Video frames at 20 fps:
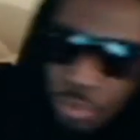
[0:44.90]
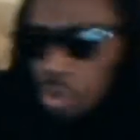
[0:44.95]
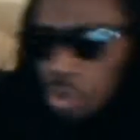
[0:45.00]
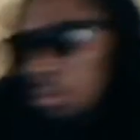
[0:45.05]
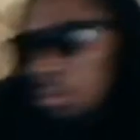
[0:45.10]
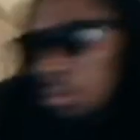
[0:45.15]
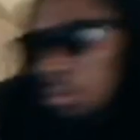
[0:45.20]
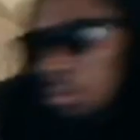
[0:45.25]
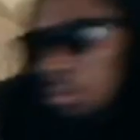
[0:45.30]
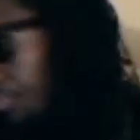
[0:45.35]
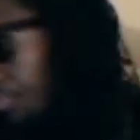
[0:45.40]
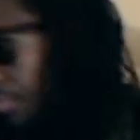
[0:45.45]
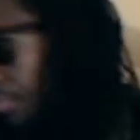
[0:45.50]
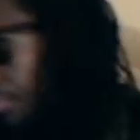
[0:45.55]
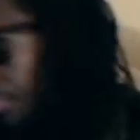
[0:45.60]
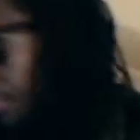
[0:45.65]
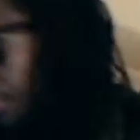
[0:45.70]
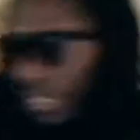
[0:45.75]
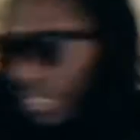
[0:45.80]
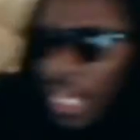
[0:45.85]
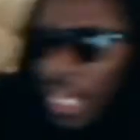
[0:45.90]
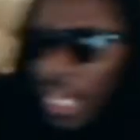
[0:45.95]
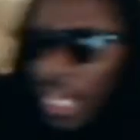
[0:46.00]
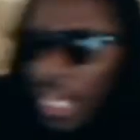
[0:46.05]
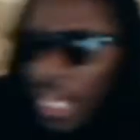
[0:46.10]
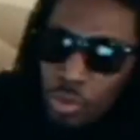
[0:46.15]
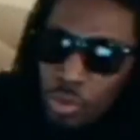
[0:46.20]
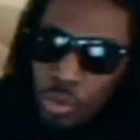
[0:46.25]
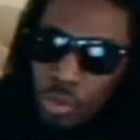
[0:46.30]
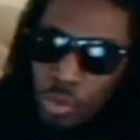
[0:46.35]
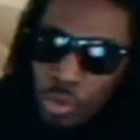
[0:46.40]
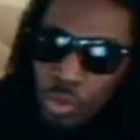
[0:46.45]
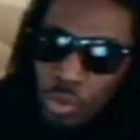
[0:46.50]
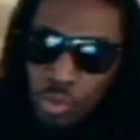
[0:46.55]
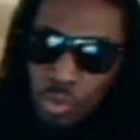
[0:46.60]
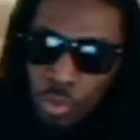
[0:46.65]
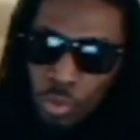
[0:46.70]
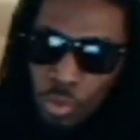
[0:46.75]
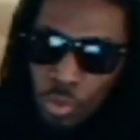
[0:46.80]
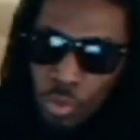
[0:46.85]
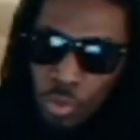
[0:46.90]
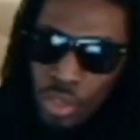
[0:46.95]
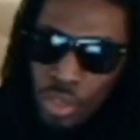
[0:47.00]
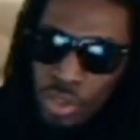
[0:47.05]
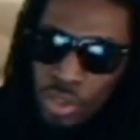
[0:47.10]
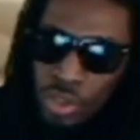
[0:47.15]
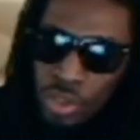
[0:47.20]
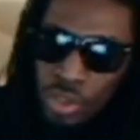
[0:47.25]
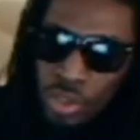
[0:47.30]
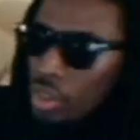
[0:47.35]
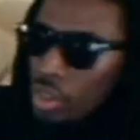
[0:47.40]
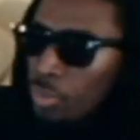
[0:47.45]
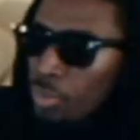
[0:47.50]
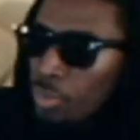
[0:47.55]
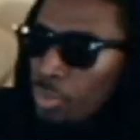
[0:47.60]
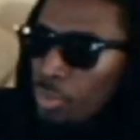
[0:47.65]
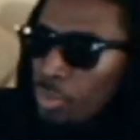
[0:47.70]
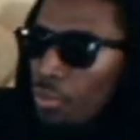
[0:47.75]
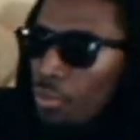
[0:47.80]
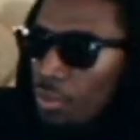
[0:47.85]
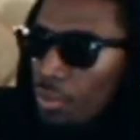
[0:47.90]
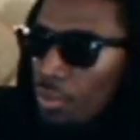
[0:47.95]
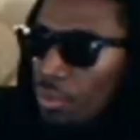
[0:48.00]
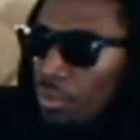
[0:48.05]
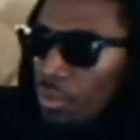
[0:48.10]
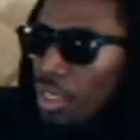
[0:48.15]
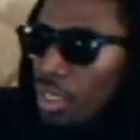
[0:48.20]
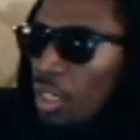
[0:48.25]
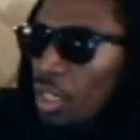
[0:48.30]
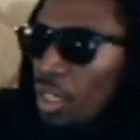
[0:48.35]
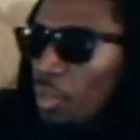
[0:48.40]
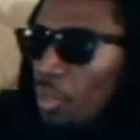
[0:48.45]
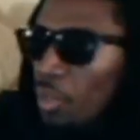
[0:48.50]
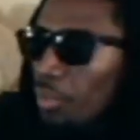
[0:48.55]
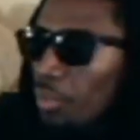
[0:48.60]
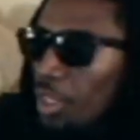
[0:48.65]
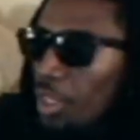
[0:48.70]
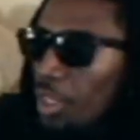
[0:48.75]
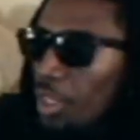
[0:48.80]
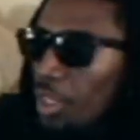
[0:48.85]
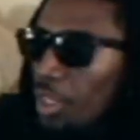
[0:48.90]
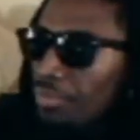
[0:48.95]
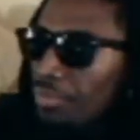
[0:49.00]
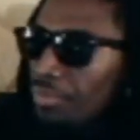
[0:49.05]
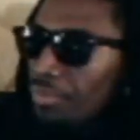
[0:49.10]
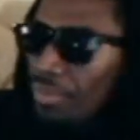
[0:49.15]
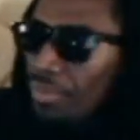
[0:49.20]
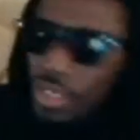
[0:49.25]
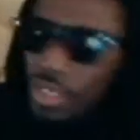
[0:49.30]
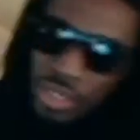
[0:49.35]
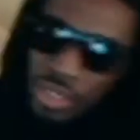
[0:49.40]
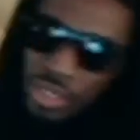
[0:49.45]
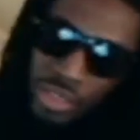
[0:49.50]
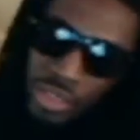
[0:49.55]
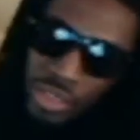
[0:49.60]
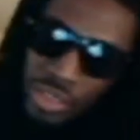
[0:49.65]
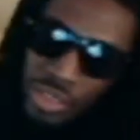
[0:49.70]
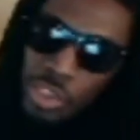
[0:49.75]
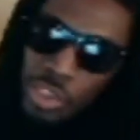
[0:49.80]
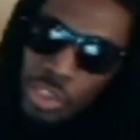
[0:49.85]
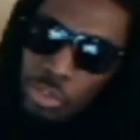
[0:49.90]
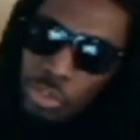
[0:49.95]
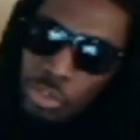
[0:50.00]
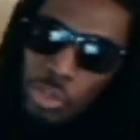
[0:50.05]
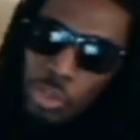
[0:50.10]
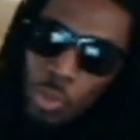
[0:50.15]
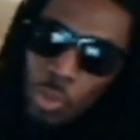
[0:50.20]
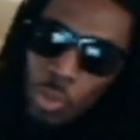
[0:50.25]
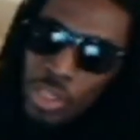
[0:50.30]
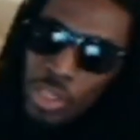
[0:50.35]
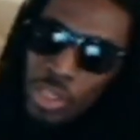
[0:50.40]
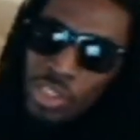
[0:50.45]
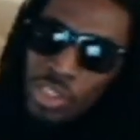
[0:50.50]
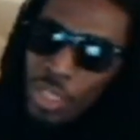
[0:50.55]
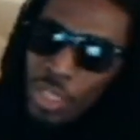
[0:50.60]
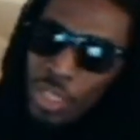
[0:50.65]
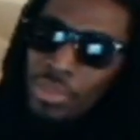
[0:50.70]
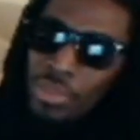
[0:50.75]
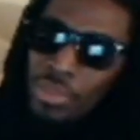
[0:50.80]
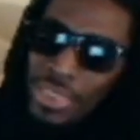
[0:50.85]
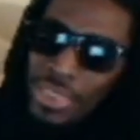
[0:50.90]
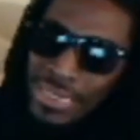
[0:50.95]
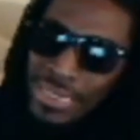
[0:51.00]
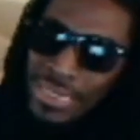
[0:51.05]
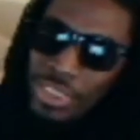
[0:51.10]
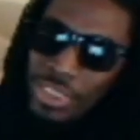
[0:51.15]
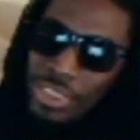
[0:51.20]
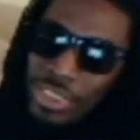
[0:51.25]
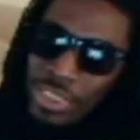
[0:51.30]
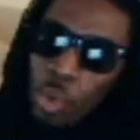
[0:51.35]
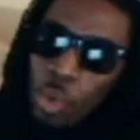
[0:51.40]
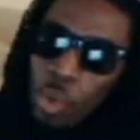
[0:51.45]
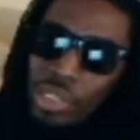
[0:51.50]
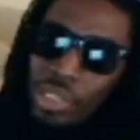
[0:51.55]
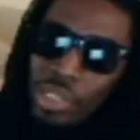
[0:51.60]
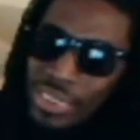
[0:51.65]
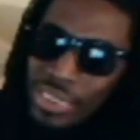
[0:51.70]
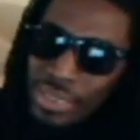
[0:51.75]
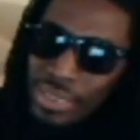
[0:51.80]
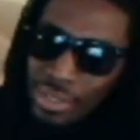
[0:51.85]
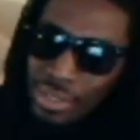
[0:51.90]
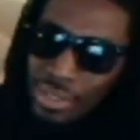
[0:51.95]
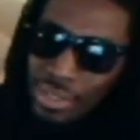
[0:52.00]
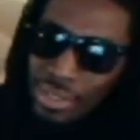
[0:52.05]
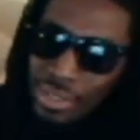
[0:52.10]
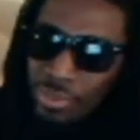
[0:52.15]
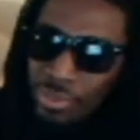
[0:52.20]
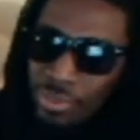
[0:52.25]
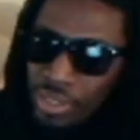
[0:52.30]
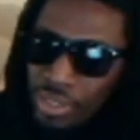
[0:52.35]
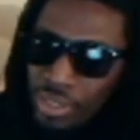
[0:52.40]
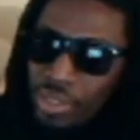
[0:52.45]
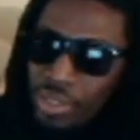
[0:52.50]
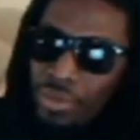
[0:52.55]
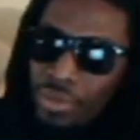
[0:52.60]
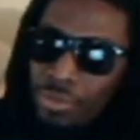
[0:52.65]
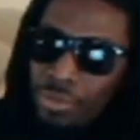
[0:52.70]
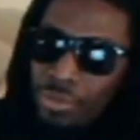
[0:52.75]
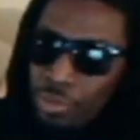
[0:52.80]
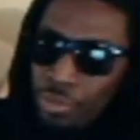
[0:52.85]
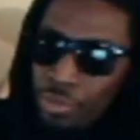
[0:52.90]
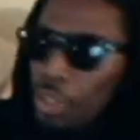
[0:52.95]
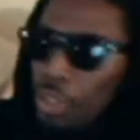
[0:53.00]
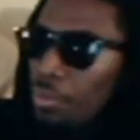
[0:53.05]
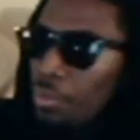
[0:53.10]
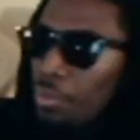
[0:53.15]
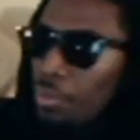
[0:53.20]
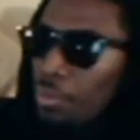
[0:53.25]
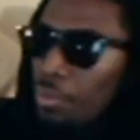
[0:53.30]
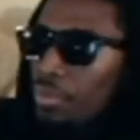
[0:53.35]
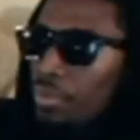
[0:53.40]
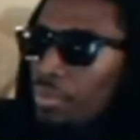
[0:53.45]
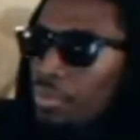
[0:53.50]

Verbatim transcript: to, and now you want to depart from it. But the industry wants something totally different from